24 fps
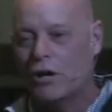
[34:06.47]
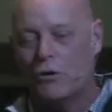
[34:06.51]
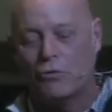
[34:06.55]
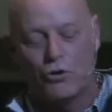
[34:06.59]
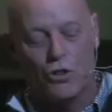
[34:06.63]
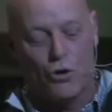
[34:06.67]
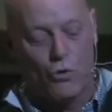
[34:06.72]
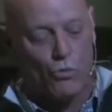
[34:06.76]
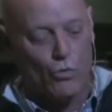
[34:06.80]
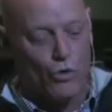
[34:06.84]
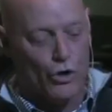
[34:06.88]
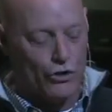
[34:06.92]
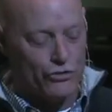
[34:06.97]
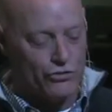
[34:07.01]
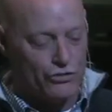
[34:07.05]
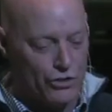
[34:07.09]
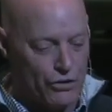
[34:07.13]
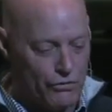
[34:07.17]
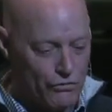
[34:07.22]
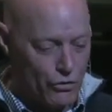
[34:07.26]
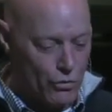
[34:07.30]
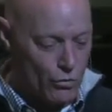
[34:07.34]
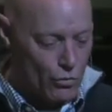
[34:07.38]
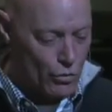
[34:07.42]
They were the worst
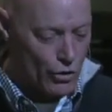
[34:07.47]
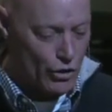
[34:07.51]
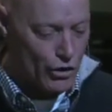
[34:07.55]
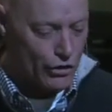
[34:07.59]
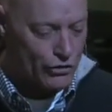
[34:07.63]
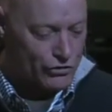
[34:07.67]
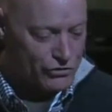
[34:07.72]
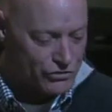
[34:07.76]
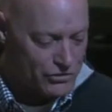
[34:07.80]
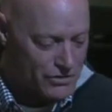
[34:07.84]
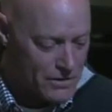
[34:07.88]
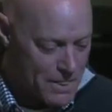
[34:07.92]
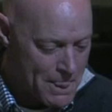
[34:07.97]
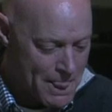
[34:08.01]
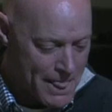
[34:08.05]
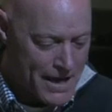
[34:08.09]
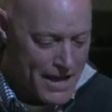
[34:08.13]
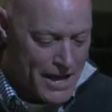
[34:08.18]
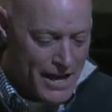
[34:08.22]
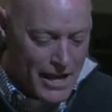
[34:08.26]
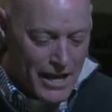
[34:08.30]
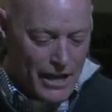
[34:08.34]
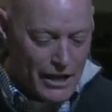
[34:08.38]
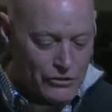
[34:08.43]
of the worst.
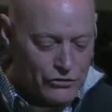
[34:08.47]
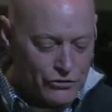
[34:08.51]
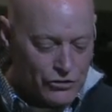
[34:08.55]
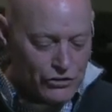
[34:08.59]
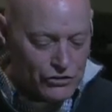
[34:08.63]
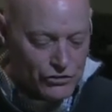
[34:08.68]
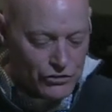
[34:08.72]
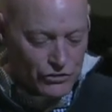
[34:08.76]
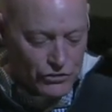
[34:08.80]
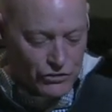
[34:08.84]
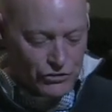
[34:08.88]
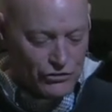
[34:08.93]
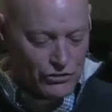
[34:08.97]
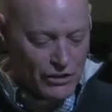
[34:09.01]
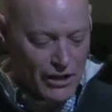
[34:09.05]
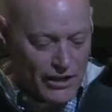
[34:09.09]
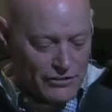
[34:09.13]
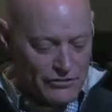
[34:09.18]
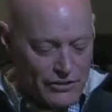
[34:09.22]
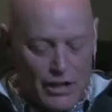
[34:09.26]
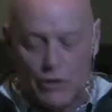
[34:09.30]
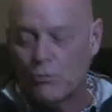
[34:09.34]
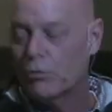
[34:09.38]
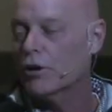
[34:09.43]
And Jesus
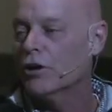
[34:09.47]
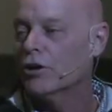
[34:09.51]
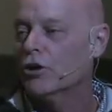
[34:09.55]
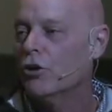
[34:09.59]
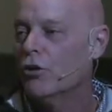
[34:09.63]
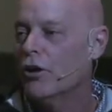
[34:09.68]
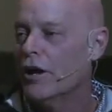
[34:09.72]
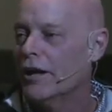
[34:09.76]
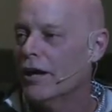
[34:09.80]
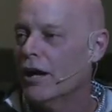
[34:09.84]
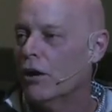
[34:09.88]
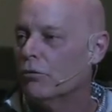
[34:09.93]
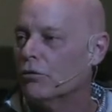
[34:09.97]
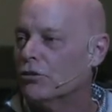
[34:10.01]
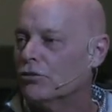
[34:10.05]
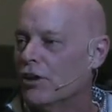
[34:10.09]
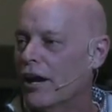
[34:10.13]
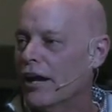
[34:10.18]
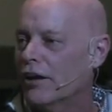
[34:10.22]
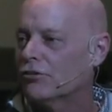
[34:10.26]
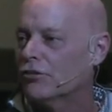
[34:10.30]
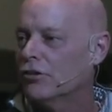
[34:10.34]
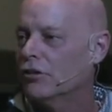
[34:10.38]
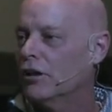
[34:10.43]
decides, hey, we're going to go hang out with the
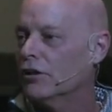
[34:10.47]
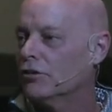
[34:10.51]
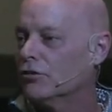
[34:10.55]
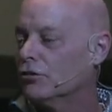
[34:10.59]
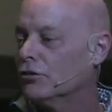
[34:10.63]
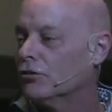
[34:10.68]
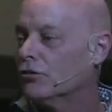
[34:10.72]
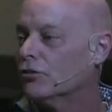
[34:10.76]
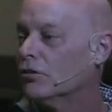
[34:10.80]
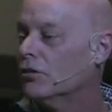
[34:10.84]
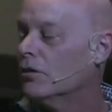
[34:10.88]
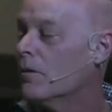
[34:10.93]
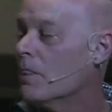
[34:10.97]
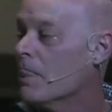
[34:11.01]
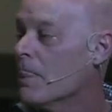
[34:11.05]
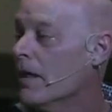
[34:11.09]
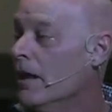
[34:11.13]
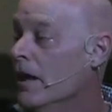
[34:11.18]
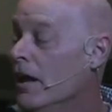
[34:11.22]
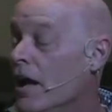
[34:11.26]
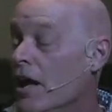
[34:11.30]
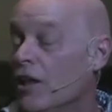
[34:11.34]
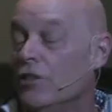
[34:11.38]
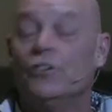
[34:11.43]
tax collectors.
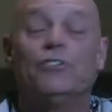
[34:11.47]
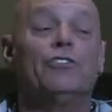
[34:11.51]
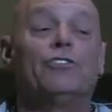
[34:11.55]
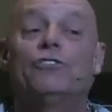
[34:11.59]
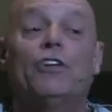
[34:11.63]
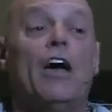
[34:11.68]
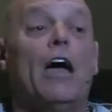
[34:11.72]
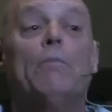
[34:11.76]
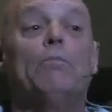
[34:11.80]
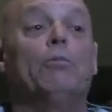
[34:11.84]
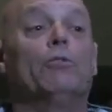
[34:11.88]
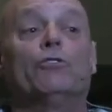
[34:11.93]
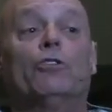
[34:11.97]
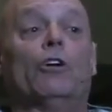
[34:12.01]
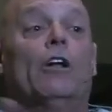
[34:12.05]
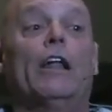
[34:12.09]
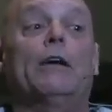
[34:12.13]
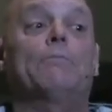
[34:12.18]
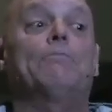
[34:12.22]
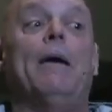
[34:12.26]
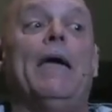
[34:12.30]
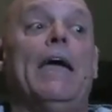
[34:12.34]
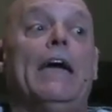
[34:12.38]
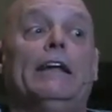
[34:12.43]
And the disciples are
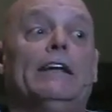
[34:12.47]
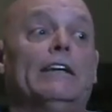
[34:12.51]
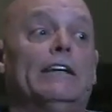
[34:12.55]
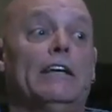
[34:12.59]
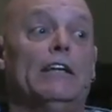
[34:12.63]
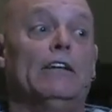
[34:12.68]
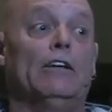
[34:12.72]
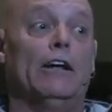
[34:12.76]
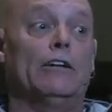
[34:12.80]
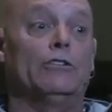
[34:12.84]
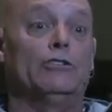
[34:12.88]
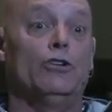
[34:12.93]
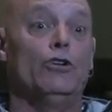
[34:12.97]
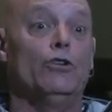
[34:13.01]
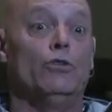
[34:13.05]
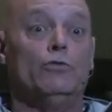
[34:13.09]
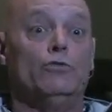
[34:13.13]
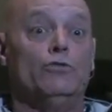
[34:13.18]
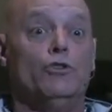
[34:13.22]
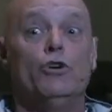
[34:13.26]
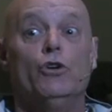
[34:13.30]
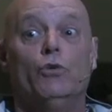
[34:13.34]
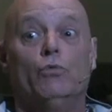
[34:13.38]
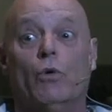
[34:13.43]
like panicking, like,
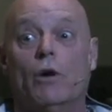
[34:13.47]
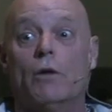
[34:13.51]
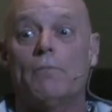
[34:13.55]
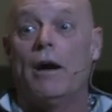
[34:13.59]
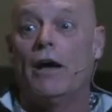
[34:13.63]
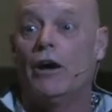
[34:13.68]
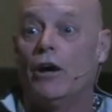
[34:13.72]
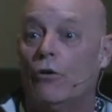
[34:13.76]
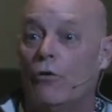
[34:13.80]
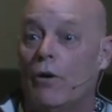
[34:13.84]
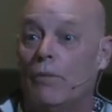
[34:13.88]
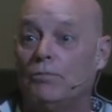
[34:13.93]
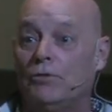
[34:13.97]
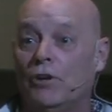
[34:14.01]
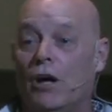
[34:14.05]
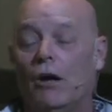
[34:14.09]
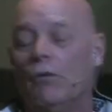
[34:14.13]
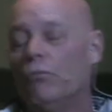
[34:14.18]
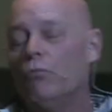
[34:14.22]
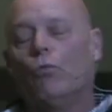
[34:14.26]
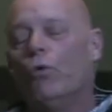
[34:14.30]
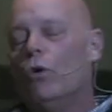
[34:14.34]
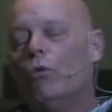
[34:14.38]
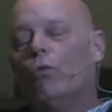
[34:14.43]
dude, dude, what about about our
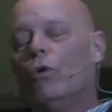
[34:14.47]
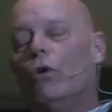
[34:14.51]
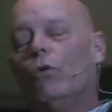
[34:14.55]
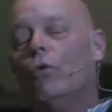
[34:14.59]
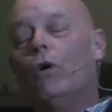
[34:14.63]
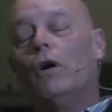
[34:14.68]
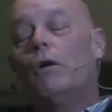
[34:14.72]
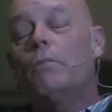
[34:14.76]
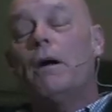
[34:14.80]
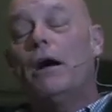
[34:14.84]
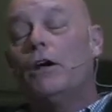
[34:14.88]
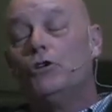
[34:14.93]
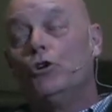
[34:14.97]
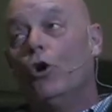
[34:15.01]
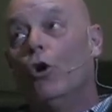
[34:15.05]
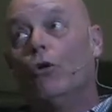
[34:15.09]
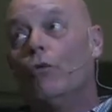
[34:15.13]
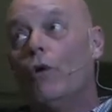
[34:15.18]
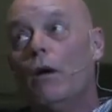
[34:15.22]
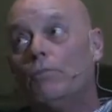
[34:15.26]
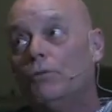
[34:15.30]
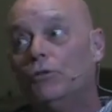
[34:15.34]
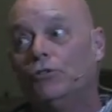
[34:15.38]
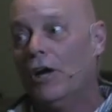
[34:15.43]
reputation? Uh, what, what, about your
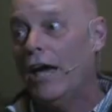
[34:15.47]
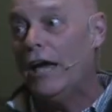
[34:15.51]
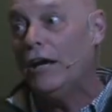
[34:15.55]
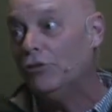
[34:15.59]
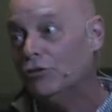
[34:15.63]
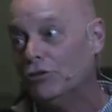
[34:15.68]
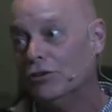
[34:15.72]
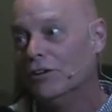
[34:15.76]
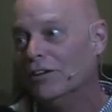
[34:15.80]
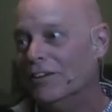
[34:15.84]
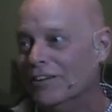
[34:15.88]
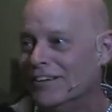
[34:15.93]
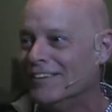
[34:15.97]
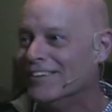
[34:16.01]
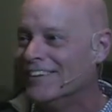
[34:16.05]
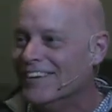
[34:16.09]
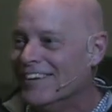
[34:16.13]
reputation?